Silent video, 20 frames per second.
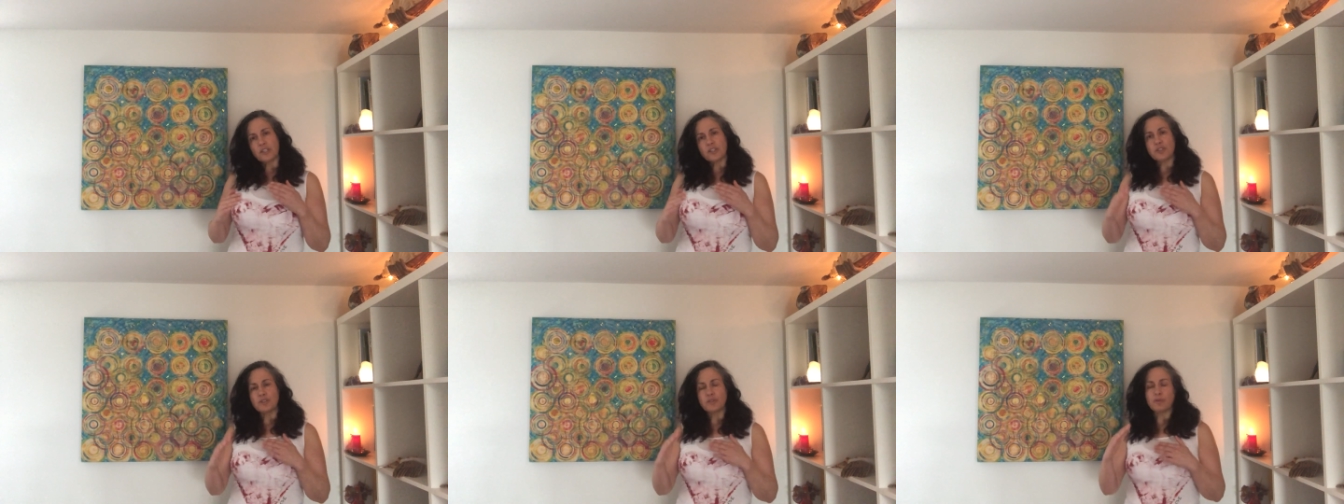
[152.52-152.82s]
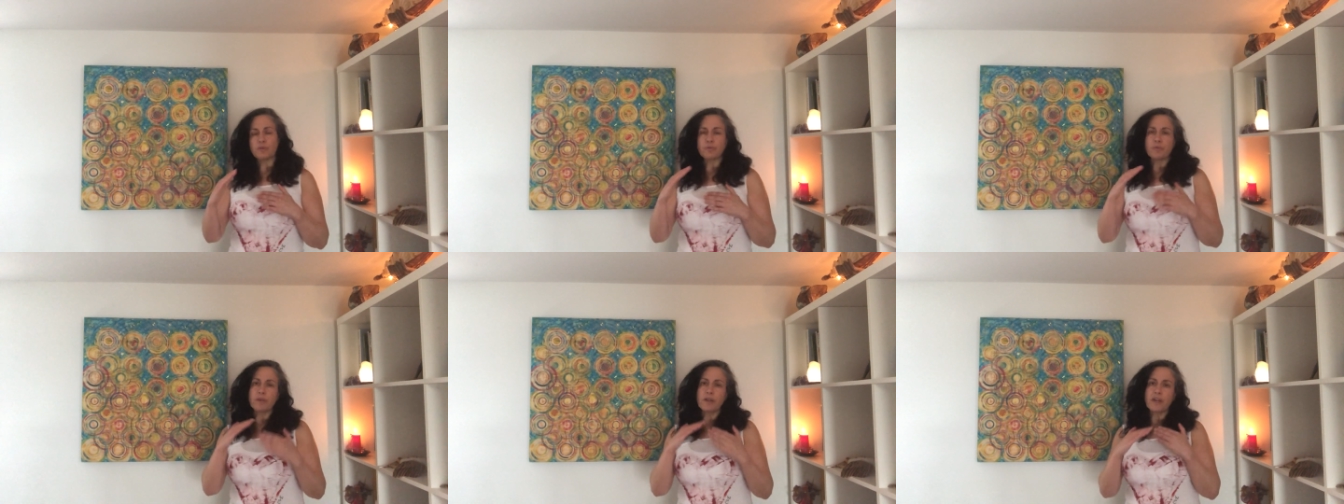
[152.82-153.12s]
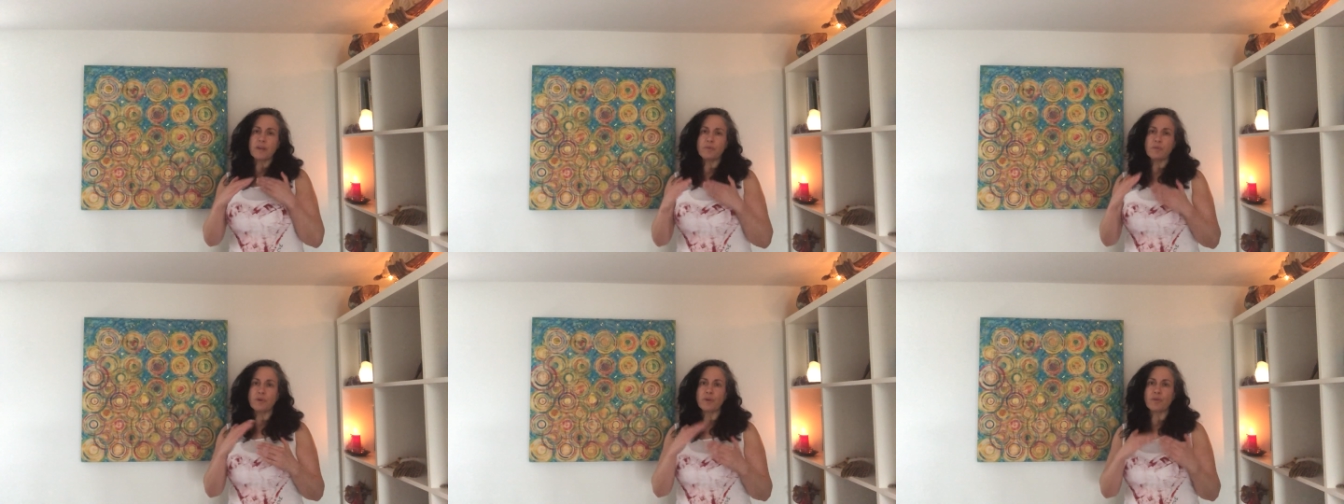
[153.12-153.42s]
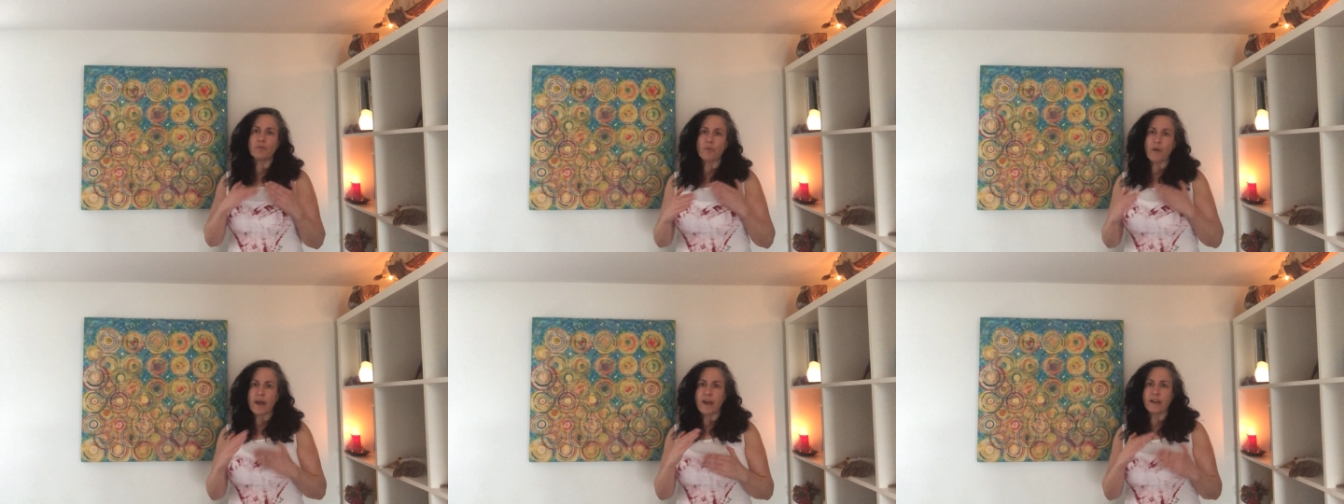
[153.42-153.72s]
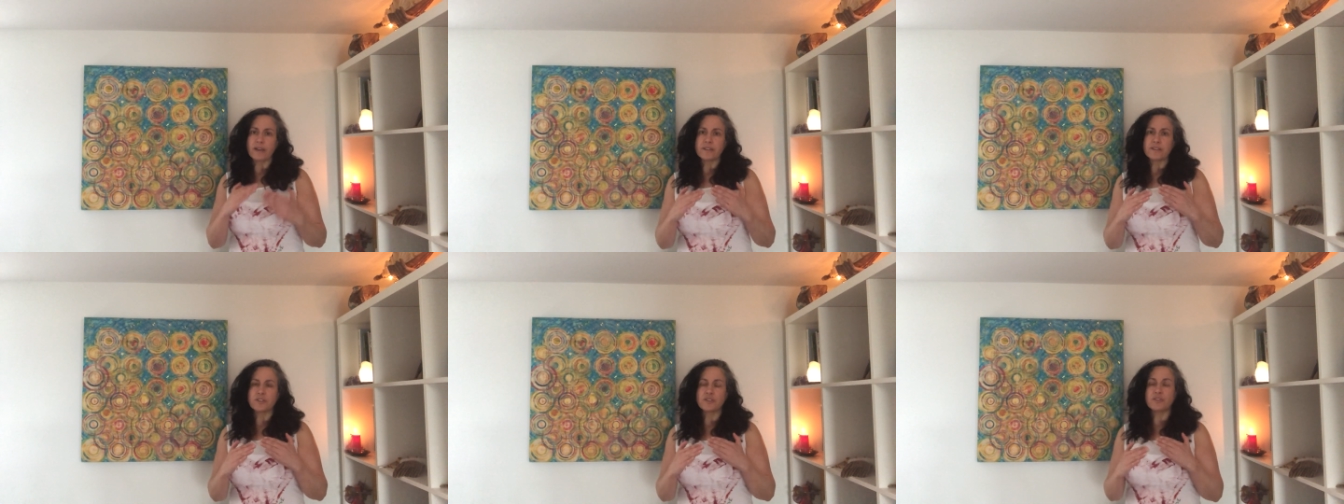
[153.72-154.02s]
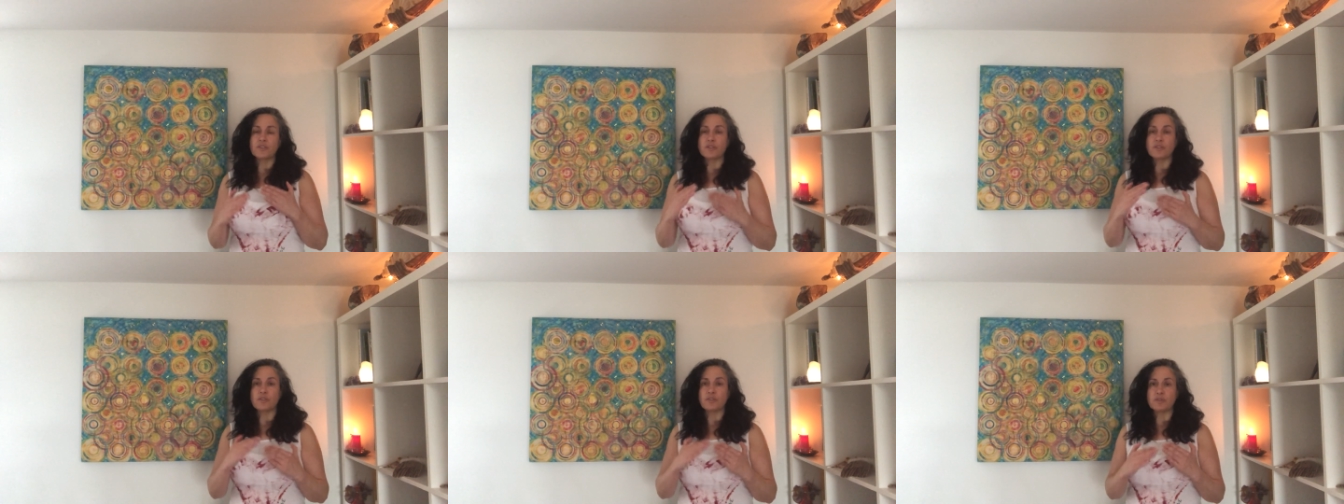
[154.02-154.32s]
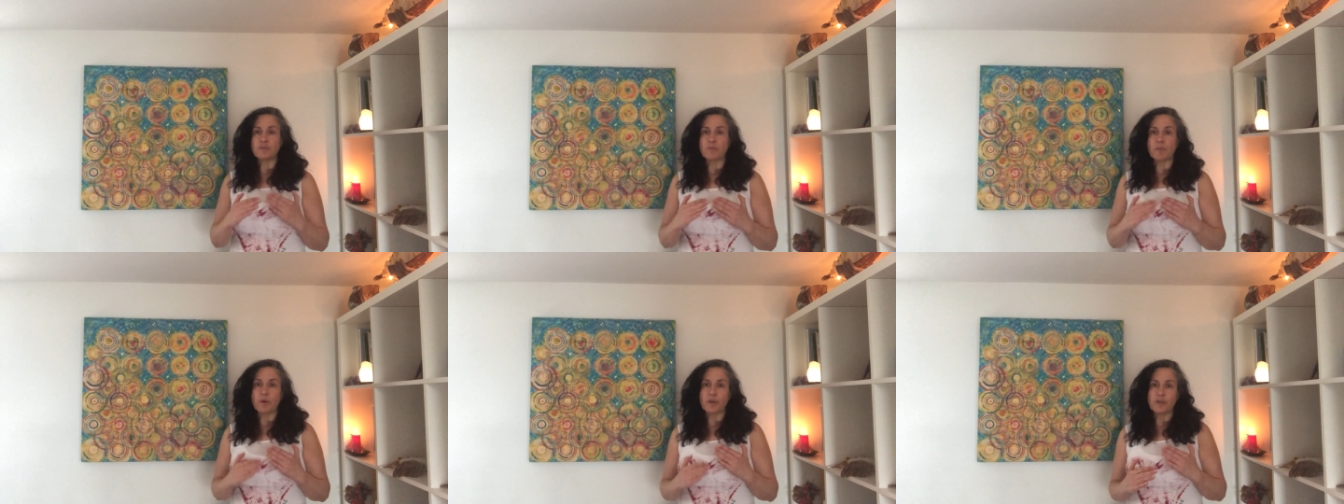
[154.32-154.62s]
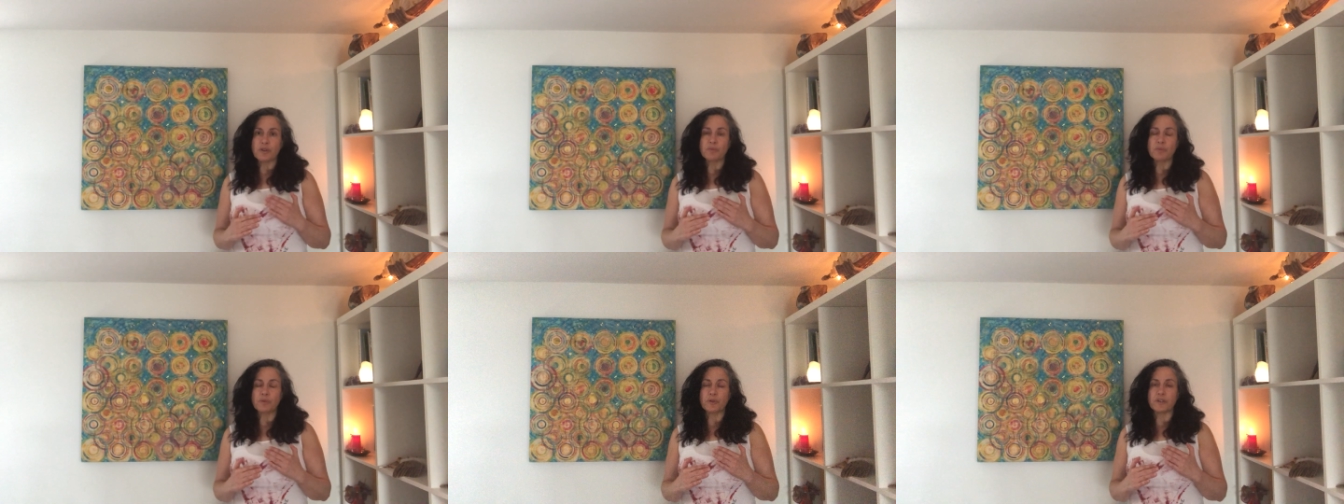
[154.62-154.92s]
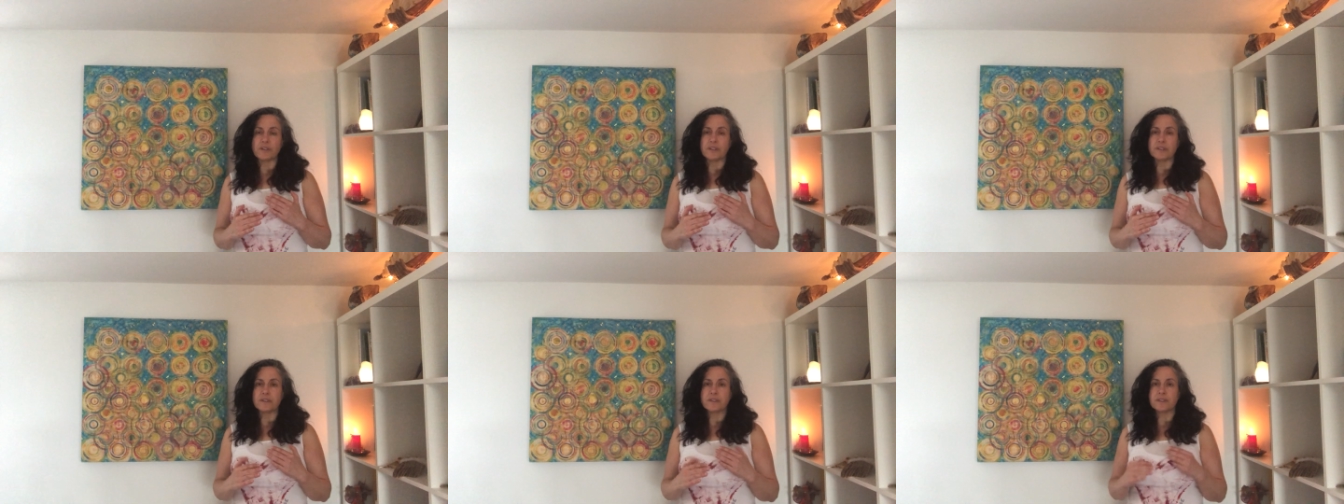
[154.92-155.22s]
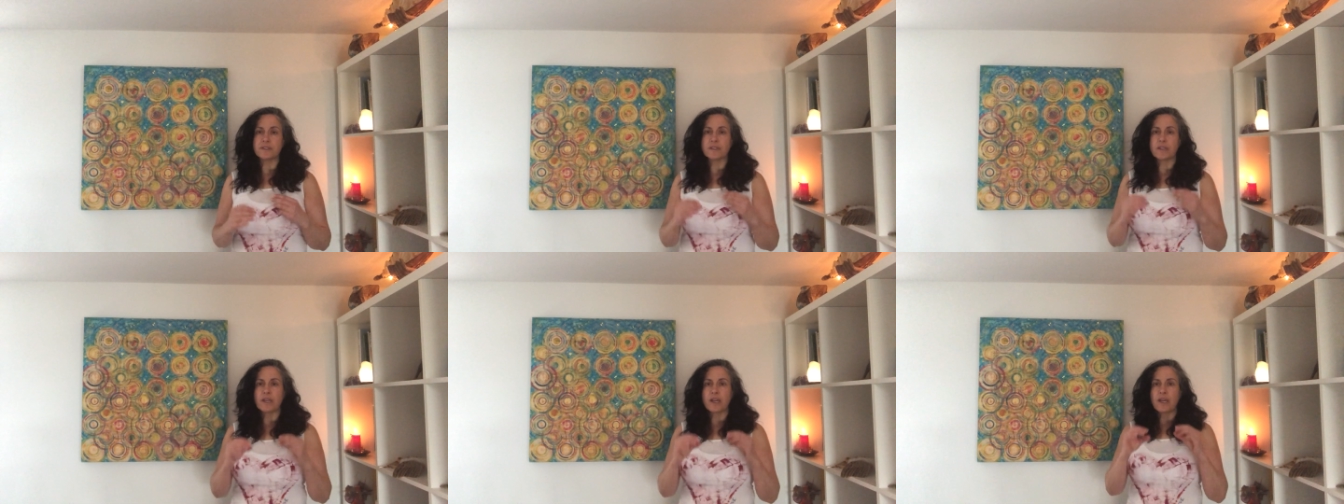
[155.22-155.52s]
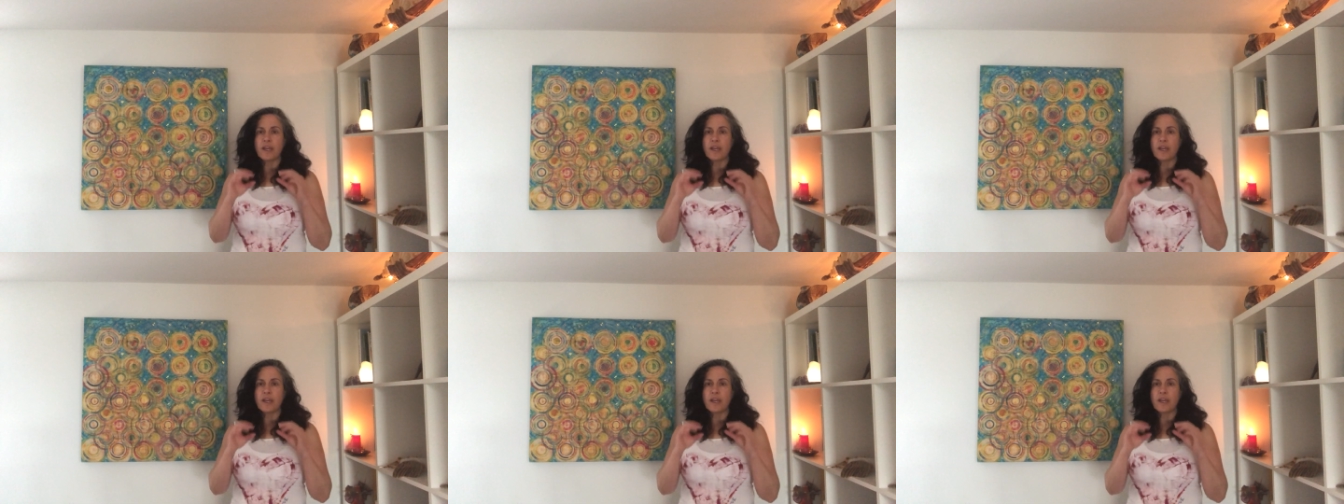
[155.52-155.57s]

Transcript: to apply more wax to those monoprints,